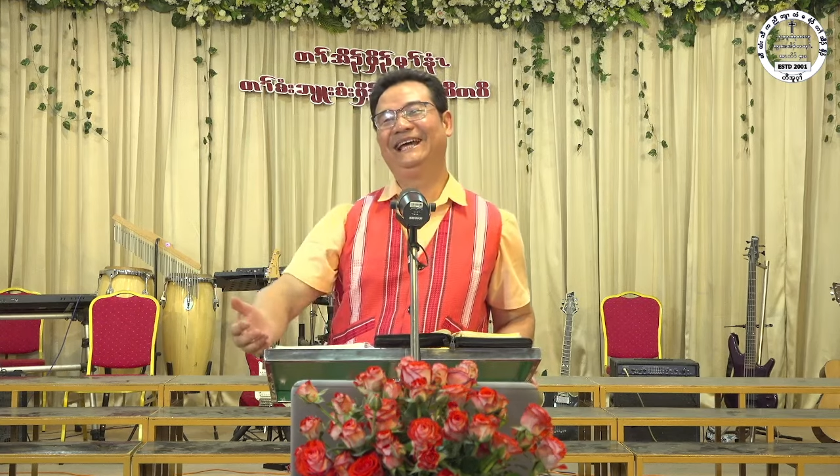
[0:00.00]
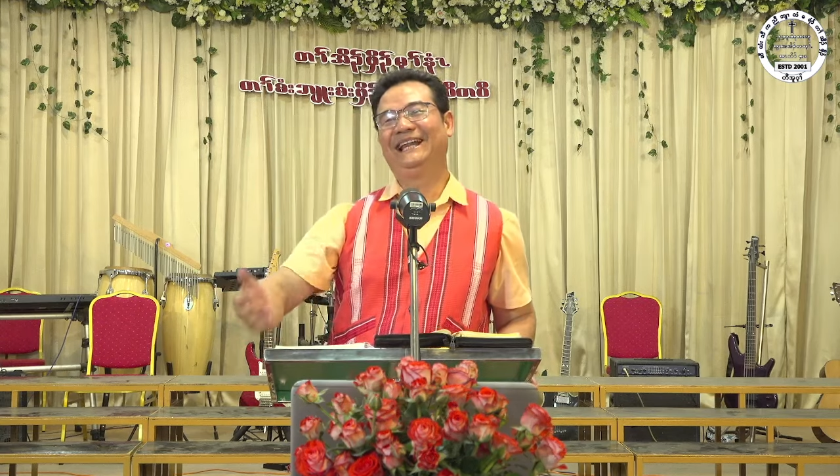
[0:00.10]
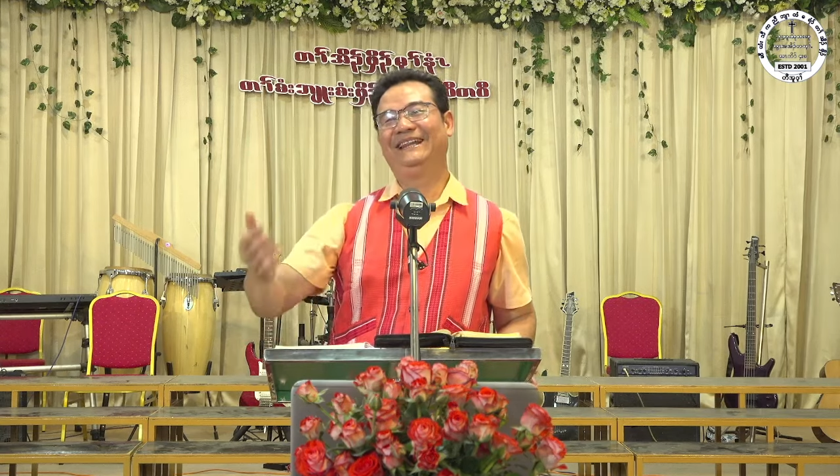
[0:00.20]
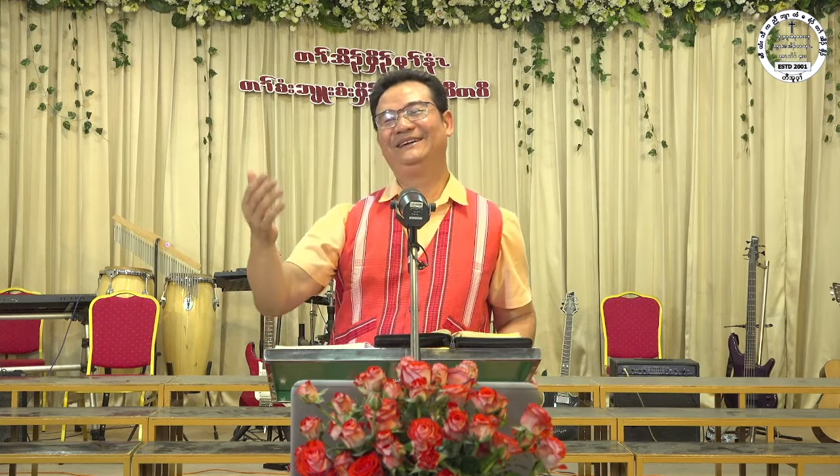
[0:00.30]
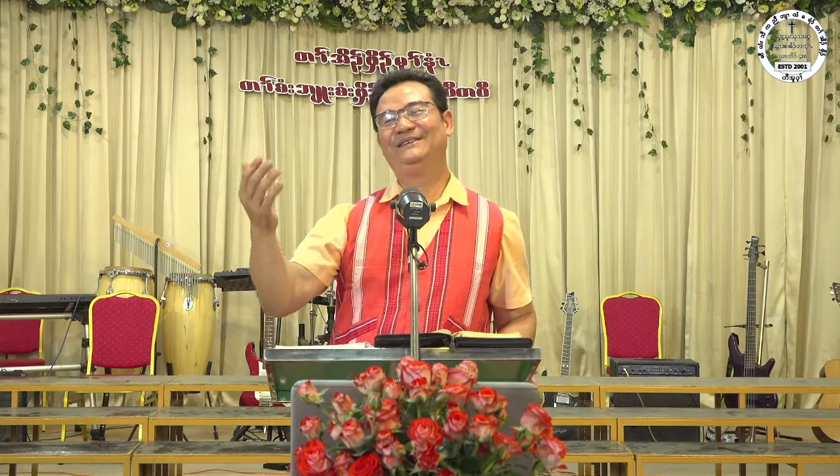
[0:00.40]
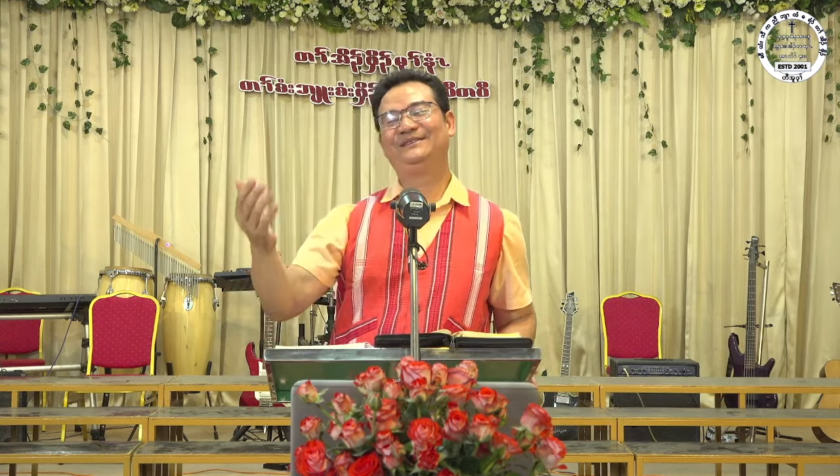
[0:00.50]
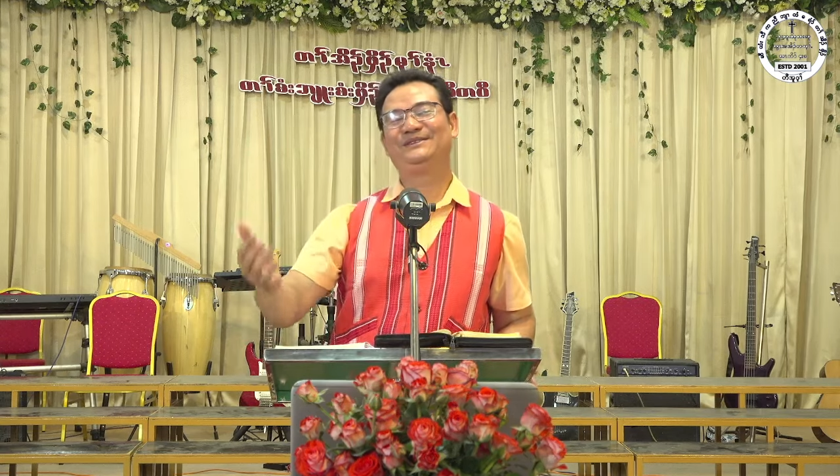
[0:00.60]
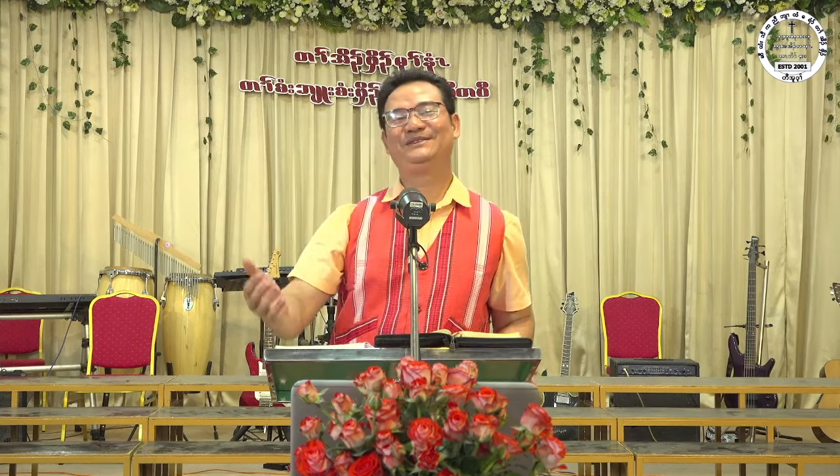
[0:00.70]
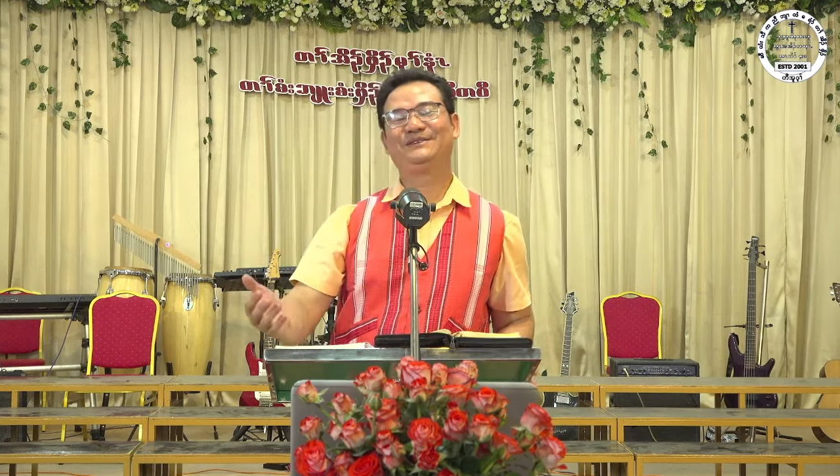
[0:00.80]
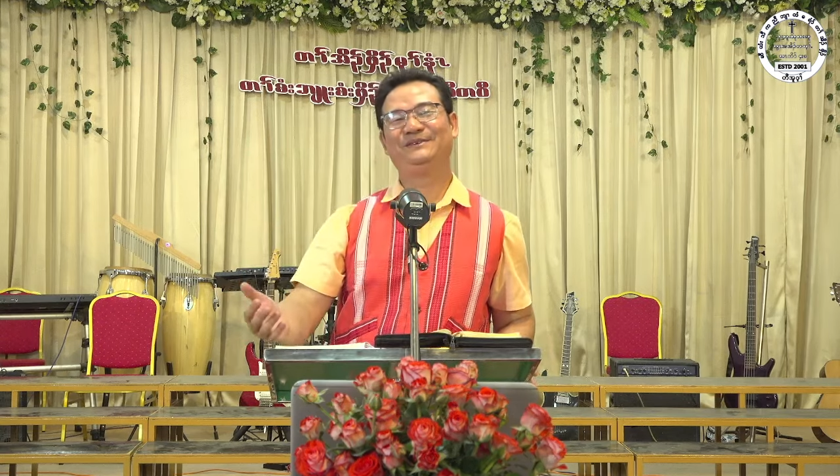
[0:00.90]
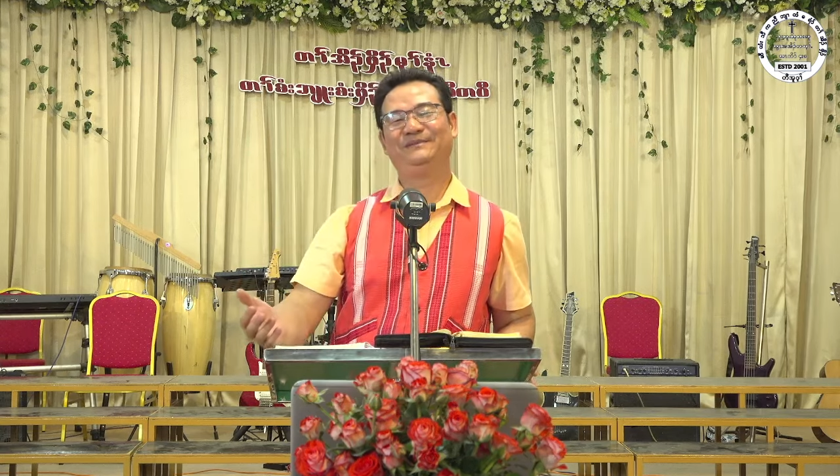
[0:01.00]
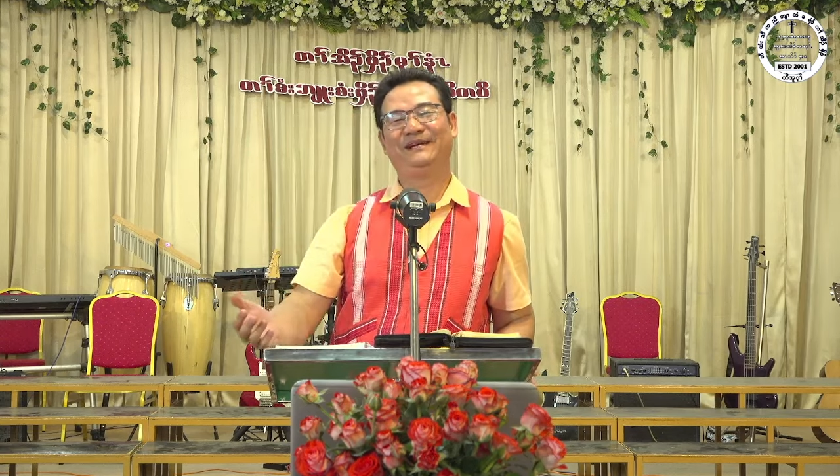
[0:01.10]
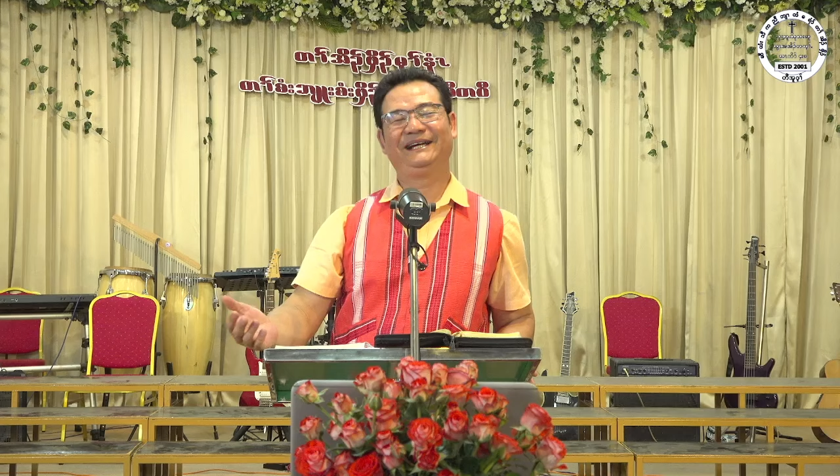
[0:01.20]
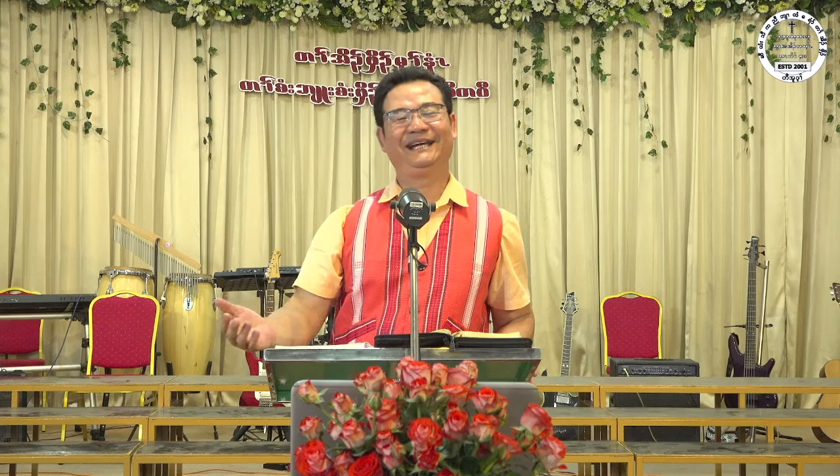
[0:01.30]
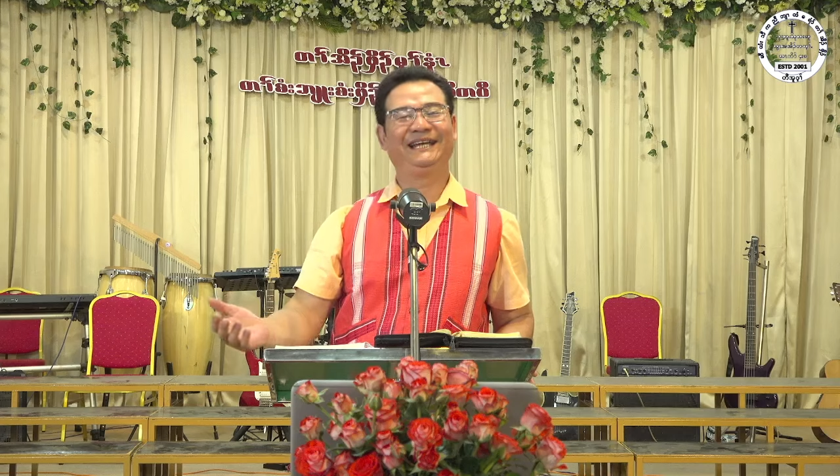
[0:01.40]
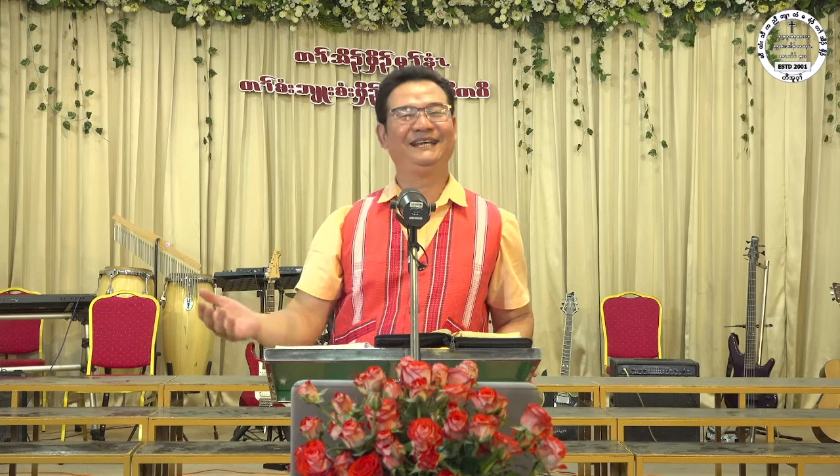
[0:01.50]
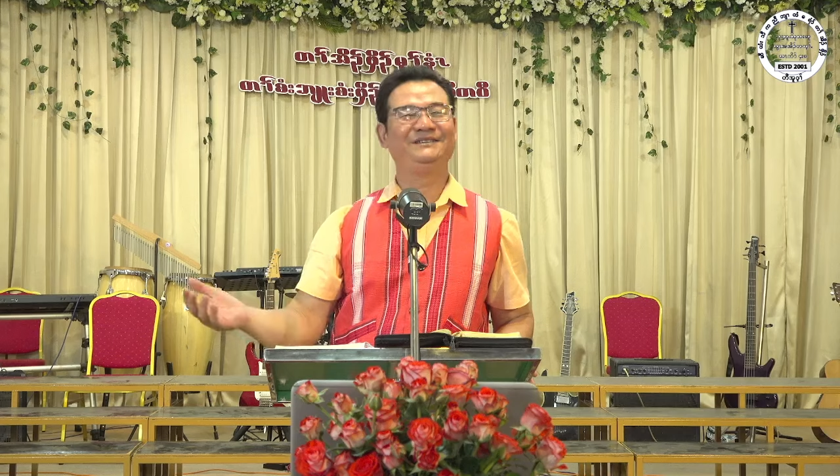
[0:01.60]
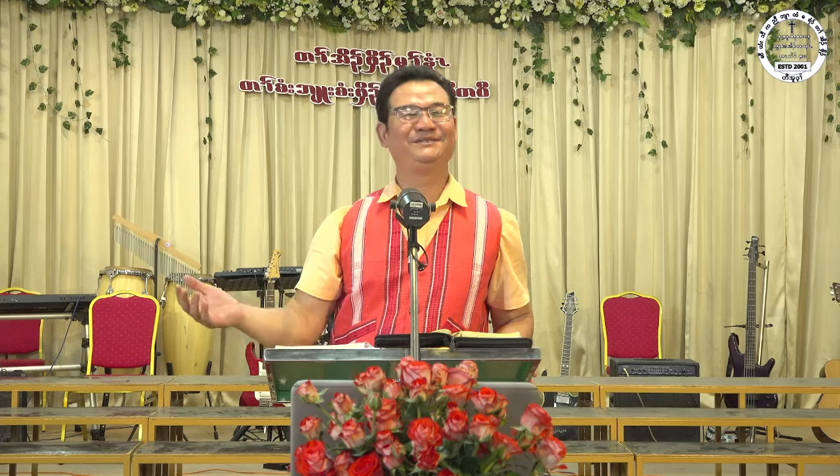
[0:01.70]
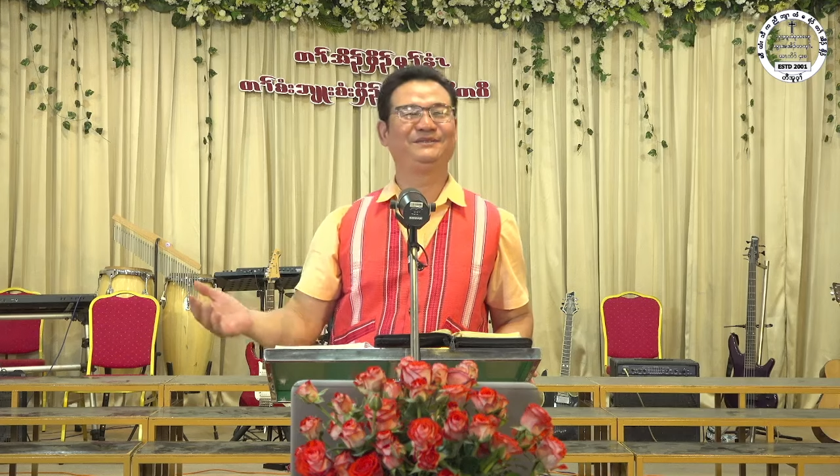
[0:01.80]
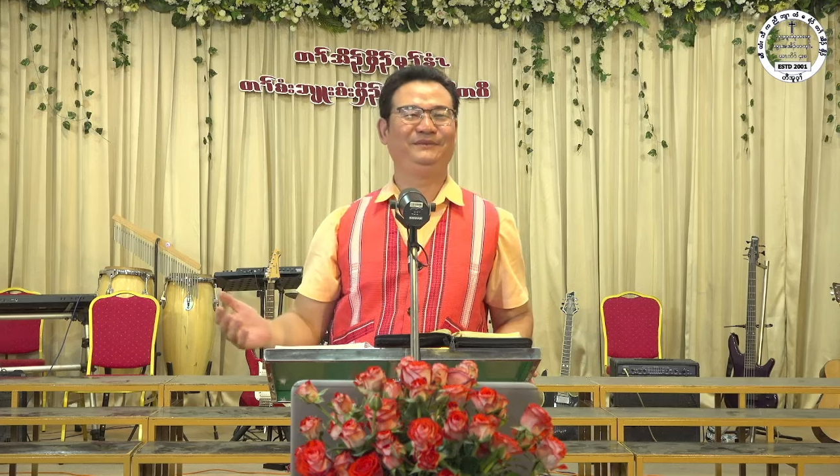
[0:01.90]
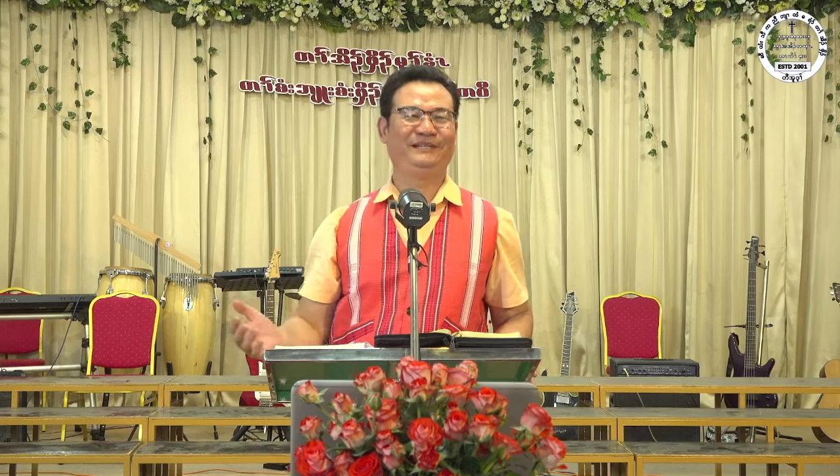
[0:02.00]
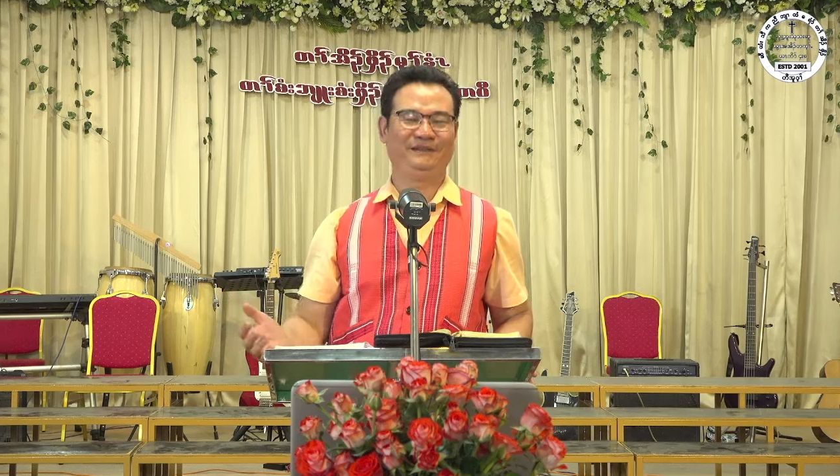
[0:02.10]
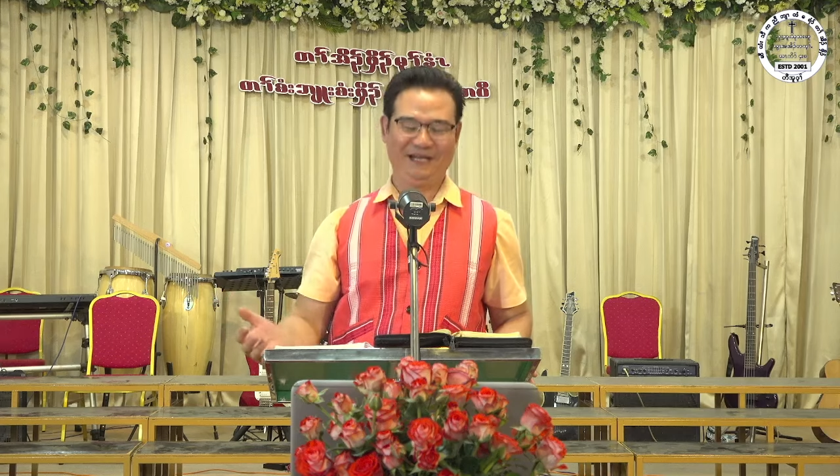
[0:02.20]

let YouTube make it, let Zoom it.